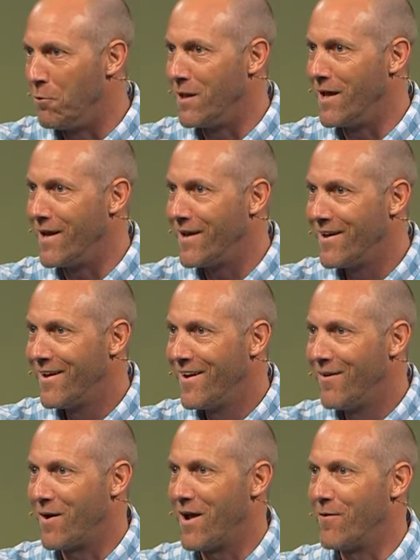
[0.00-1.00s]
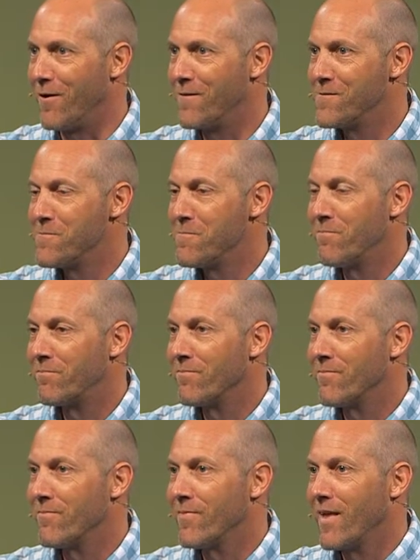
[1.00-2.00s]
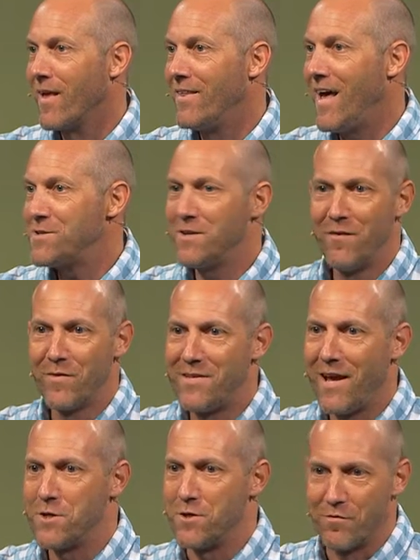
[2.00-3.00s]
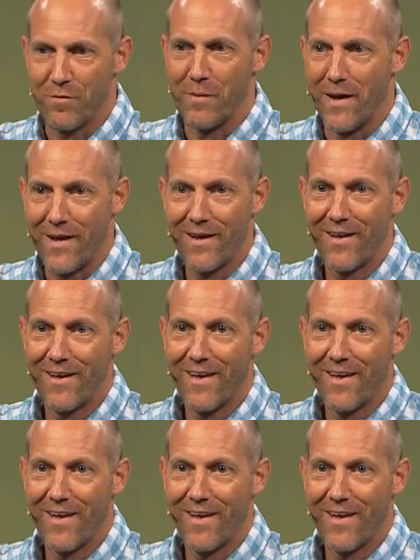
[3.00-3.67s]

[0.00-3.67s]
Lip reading: only, whatever. That's an invitation for me.